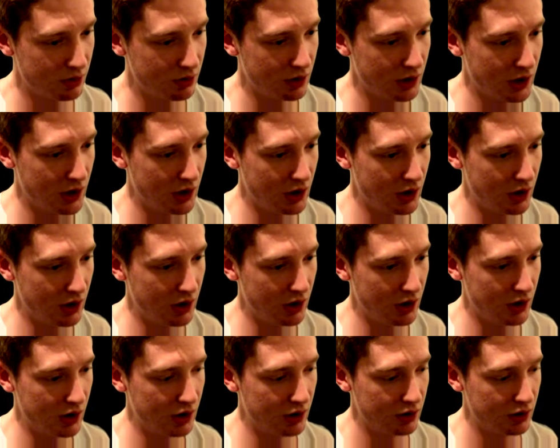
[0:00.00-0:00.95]

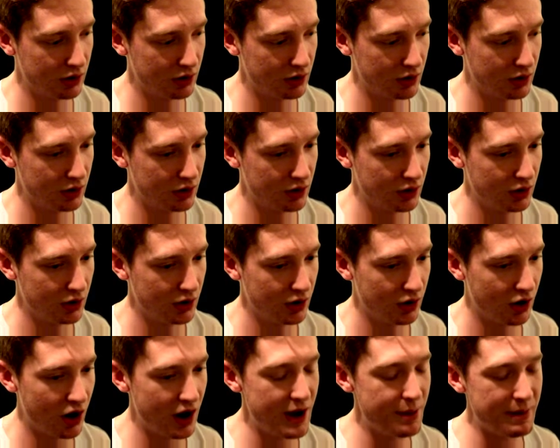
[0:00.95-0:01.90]
Uh,
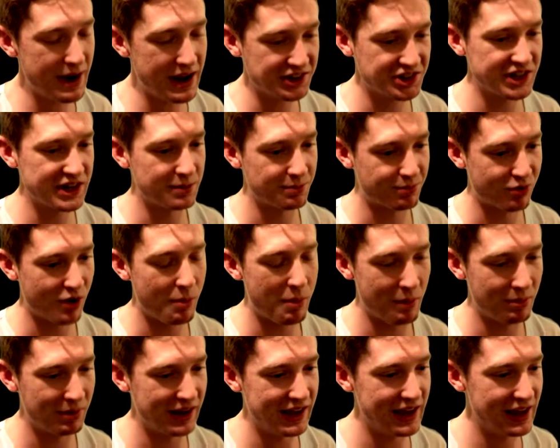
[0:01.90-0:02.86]
I imagine it
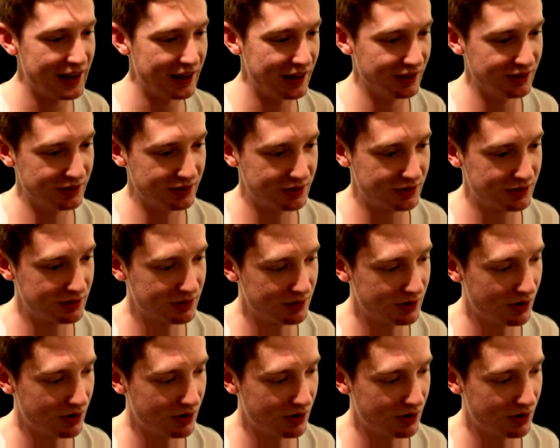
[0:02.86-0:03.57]
probably is.